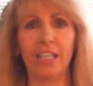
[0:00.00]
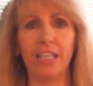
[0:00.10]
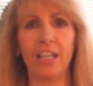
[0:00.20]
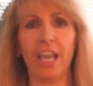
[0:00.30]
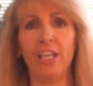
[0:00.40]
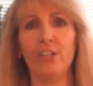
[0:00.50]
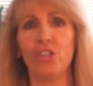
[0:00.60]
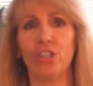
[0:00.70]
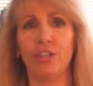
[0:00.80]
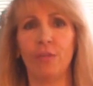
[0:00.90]
in
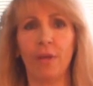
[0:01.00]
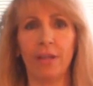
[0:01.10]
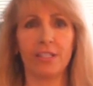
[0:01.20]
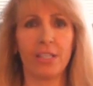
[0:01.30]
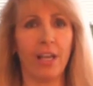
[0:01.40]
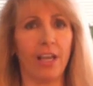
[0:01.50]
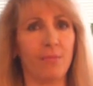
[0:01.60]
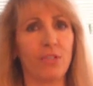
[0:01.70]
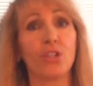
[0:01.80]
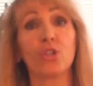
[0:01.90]
ancient
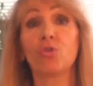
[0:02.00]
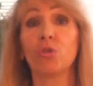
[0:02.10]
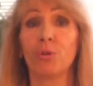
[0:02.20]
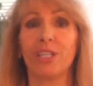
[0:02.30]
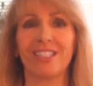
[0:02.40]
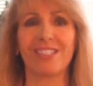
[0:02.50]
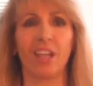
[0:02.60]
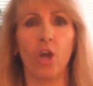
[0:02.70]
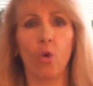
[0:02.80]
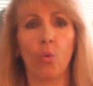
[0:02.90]
times in the Druids,
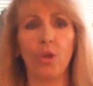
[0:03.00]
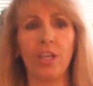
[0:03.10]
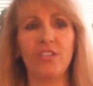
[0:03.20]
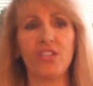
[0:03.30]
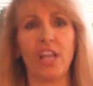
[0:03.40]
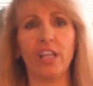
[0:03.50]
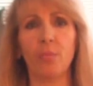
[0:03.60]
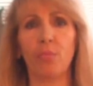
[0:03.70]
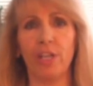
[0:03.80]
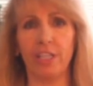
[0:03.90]
we
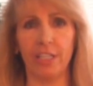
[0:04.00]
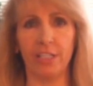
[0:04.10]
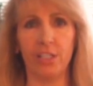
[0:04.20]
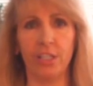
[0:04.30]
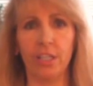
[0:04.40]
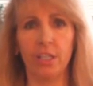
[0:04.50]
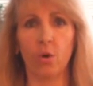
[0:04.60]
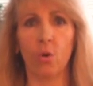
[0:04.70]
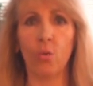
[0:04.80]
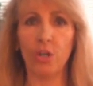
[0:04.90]
celebrated
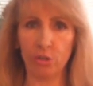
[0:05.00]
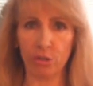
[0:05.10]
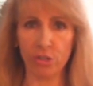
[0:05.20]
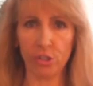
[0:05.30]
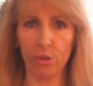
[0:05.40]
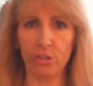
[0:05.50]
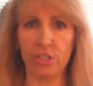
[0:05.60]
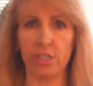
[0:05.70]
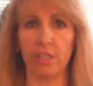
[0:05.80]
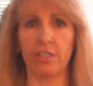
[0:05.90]
winter
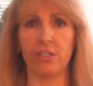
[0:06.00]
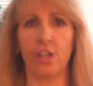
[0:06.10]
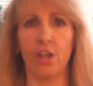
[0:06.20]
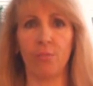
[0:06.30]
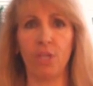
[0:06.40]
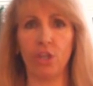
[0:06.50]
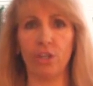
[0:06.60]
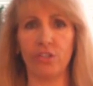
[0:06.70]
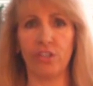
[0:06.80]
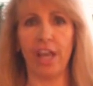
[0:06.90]
solstice
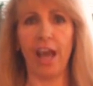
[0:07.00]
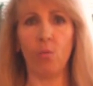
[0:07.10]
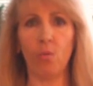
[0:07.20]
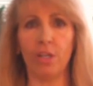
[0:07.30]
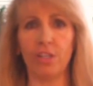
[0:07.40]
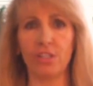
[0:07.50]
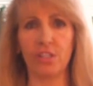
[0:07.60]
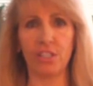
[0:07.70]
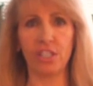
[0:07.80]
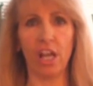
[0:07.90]
because that was
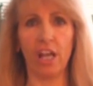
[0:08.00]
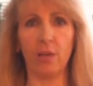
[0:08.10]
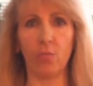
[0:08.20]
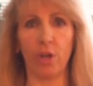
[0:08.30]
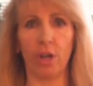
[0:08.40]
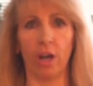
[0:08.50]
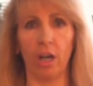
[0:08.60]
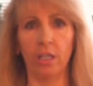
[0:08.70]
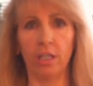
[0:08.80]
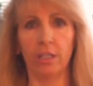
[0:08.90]
the time
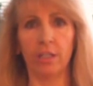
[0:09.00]
where